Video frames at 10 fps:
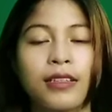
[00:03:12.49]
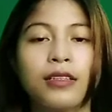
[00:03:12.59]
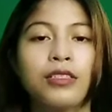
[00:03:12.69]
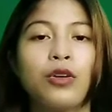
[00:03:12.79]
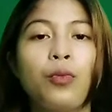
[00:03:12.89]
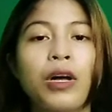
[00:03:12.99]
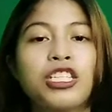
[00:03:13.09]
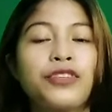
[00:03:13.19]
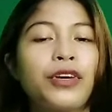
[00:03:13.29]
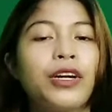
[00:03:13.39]
So
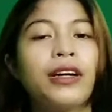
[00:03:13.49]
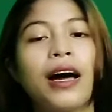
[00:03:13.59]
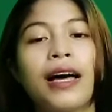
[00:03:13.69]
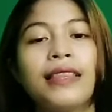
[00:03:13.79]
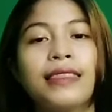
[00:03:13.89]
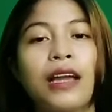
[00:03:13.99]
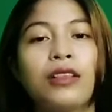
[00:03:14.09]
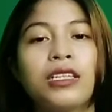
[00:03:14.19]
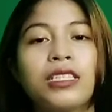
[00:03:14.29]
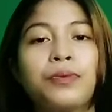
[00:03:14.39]
much for that. Now
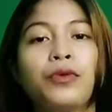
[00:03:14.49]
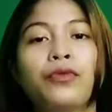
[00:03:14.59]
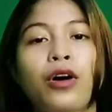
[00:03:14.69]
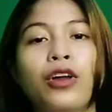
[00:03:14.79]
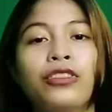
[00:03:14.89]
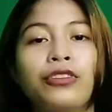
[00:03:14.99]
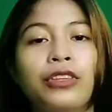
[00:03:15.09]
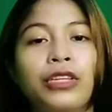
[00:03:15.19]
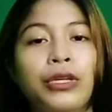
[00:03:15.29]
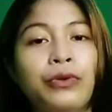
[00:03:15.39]
let's move on to
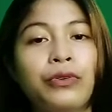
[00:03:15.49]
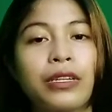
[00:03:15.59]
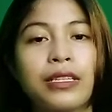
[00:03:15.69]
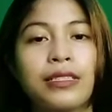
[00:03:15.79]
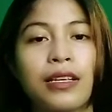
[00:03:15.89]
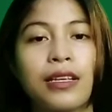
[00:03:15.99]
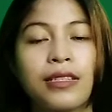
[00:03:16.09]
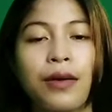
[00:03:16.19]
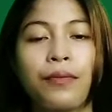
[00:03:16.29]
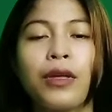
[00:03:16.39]
New
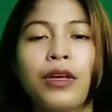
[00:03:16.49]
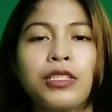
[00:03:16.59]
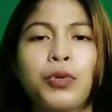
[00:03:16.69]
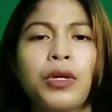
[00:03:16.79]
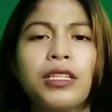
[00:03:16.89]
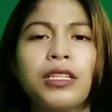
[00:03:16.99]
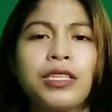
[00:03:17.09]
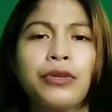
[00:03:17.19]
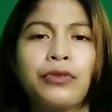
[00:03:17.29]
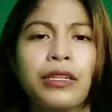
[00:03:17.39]
criticism. So what is
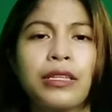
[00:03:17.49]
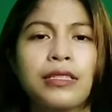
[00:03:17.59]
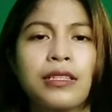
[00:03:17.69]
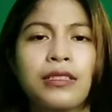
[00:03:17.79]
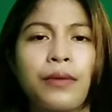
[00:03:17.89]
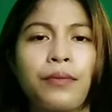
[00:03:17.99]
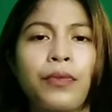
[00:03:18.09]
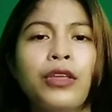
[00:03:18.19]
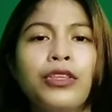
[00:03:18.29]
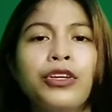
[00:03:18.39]
New criticism?
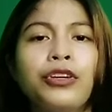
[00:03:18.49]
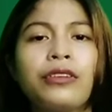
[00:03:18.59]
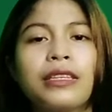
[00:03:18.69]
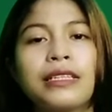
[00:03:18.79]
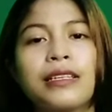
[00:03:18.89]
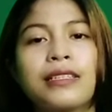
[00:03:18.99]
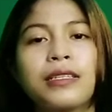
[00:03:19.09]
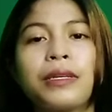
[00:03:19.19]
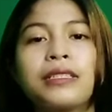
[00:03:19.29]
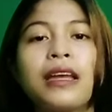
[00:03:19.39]
New criticism
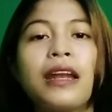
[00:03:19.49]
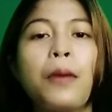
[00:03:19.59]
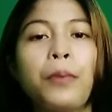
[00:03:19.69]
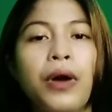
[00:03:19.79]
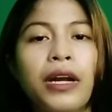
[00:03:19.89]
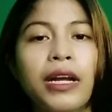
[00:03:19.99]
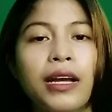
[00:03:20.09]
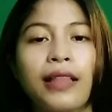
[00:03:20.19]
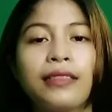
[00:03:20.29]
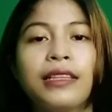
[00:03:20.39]
is an
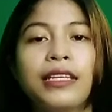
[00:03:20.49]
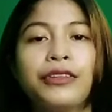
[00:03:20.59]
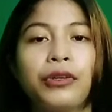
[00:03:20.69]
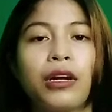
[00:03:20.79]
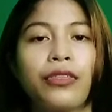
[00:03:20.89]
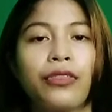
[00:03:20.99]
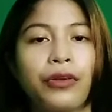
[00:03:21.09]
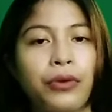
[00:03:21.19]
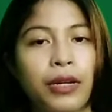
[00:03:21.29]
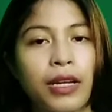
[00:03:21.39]
American literary
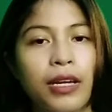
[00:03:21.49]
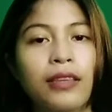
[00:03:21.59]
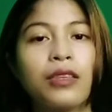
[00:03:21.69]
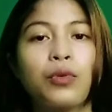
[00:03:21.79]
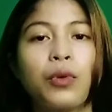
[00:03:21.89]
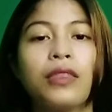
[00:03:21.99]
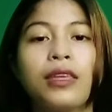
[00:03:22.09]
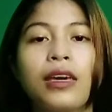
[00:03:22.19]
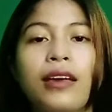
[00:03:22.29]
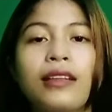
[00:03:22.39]
theory in the
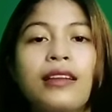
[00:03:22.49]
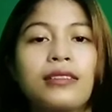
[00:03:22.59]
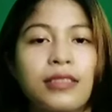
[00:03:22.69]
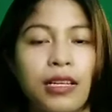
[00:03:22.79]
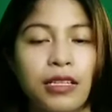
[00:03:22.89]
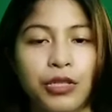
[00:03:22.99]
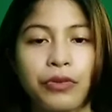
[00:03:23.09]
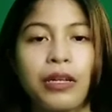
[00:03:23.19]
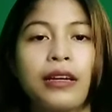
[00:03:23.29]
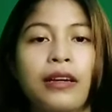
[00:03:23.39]
20th
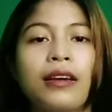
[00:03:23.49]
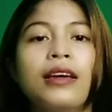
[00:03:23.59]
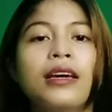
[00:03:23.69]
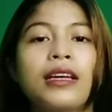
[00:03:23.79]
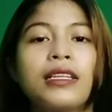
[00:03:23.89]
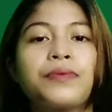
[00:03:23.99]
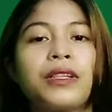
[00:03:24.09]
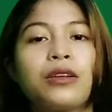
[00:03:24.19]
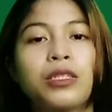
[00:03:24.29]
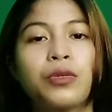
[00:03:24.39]
century. Its
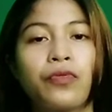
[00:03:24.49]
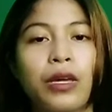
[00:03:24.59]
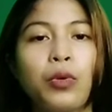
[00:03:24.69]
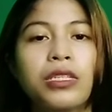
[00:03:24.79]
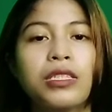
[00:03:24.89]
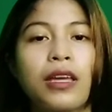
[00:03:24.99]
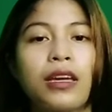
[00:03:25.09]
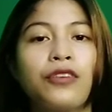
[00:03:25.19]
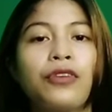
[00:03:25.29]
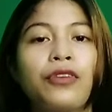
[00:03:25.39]
philosophy was
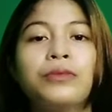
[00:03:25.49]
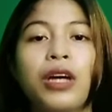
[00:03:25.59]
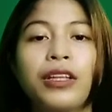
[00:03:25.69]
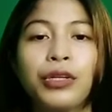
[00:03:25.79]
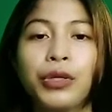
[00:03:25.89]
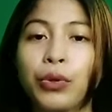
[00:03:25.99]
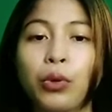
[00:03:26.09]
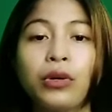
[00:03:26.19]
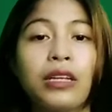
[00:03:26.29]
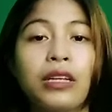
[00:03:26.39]
taken from John
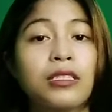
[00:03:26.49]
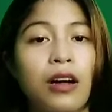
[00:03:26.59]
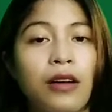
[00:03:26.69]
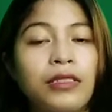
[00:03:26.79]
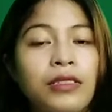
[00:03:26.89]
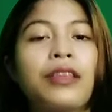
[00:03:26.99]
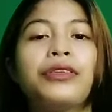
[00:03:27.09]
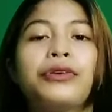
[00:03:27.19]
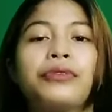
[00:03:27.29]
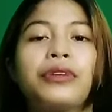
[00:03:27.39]
Crow Ransom's The
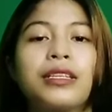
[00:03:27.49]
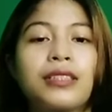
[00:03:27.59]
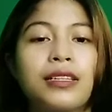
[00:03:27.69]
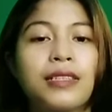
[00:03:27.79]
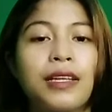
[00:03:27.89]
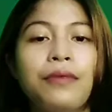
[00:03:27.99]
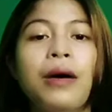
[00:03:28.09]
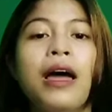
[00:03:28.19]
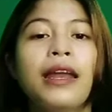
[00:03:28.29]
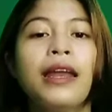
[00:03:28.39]
New Criticism,
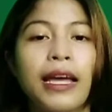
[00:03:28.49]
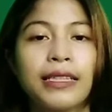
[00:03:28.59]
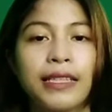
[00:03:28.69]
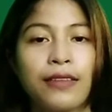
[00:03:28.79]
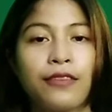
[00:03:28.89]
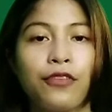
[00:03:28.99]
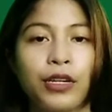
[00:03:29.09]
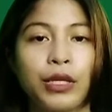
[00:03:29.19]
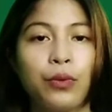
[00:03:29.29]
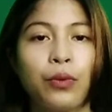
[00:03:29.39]

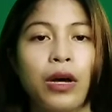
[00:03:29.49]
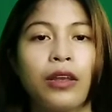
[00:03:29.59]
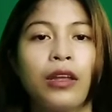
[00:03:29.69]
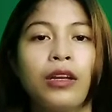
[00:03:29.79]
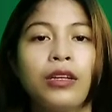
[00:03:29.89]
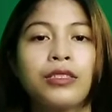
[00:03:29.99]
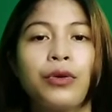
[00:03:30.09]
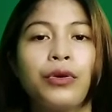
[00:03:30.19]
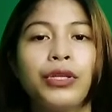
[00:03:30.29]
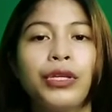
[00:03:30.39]
1941.
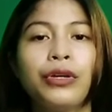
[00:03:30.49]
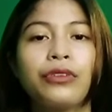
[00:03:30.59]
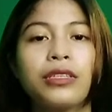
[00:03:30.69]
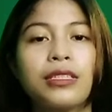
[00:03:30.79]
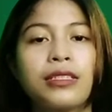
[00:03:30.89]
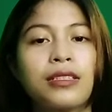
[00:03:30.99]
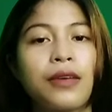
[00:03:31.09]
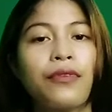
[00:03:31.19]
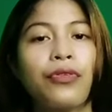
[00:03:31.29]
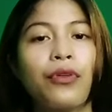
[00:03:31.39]
So, New
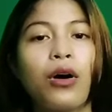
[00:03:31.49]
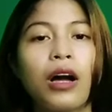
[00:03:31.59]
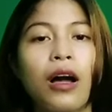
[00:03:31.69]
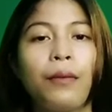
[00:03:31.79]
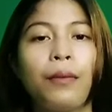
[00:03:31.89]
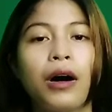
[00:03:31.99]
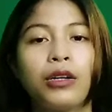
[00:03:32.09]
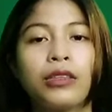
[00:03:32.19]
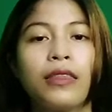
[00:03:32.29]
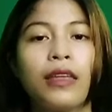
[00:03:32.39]
criticism talk
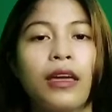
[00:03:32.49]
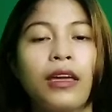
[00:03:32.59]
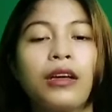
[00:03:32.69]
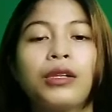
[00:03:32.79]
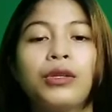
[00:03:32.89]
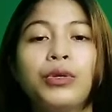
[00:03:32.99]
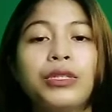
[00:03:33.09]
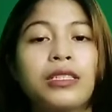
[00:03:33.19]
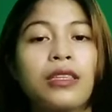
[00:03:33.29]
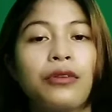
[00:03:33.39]
about the
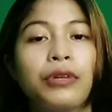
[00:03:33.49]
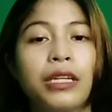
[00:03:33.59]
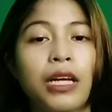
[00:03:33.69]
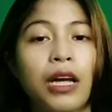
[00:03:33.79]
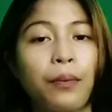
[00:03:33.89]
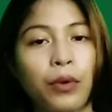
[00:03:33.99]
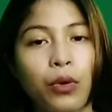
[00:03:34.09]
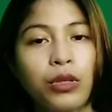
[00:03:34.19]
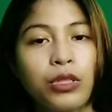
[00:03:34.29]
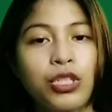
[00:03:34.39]
close reading
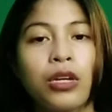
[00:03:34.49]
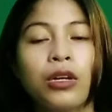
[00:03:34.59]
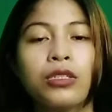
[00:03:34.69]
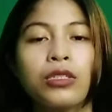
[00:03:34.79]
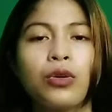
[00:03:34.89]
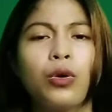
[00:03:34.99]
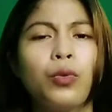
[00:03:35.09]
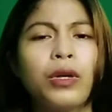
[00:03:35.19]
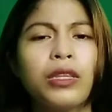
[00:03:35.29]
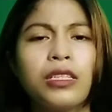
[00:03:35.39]
approach. So,
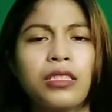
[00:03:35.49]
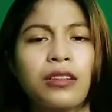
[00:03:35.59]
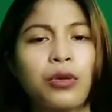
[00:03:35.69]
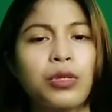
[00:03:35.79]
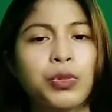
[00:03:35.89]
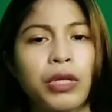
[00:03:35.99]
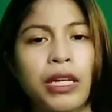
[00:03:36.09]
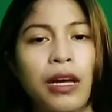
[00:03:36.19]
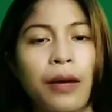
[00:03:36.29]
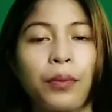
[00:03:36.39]
what is close
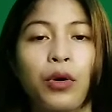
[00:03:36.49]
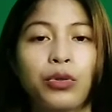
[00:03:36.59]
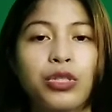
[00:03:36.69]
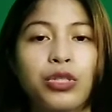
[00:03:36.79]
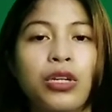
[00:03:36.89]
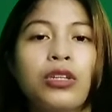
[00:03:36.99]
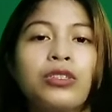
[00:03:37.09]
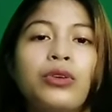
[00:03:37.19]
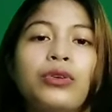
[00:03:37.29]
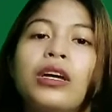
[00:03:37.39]
reading approach?
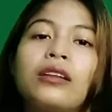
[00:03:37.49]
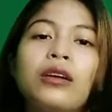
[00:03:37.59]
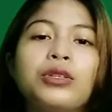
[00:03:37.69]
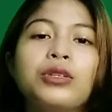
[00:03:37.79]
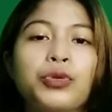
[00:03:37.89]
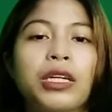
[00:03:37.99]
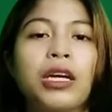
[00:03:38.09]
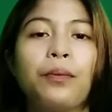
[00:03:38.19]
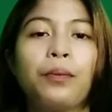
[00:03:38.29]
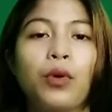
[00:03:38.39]
So, the close reading
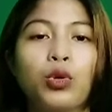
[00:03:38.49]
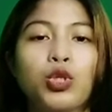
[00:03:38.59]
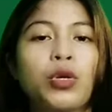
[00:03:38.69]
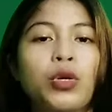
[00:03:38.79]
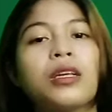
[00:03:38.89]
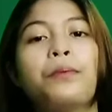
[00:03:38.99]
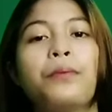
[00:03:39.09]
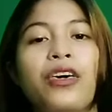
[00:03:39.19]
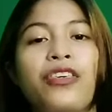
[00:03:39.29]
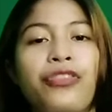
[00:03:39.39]
approach was a
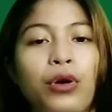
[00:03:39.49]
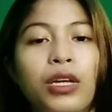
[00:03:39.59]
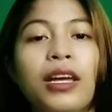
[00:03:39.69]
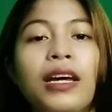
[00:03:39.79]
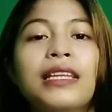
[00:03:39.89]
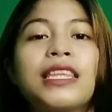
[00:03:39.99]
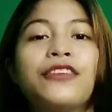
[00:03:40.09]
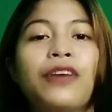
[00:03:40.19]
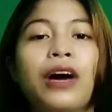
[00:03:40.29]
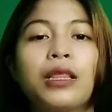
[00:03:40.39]
method
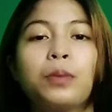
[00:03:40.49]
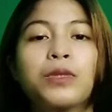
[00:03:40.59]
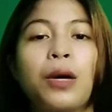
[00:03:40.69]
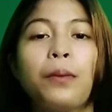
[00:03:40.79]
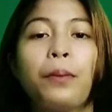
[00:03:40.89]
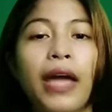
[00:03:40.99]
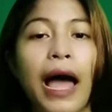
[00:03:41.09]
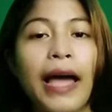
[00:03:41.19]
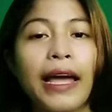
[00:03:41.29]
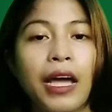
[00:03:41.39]
developed by
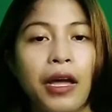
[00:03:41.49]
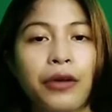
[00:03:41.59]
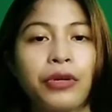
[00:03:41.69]
I.A.